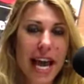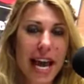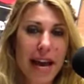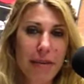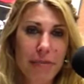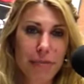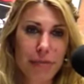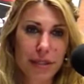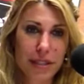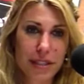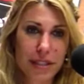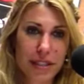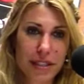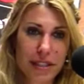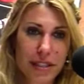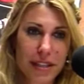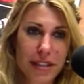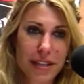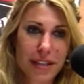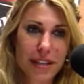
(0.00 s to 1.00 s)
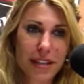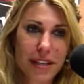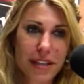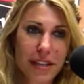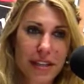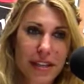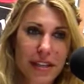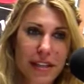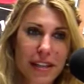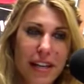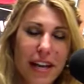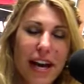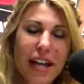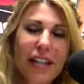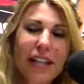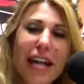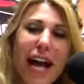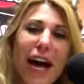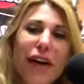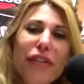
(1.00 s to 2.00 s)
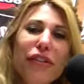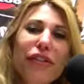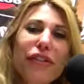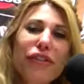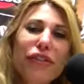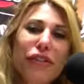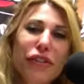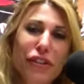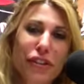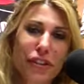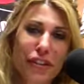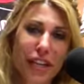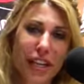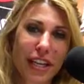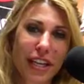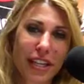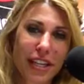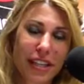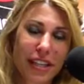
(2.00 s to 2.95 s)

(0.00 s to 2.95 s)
ebbs. Allow the journey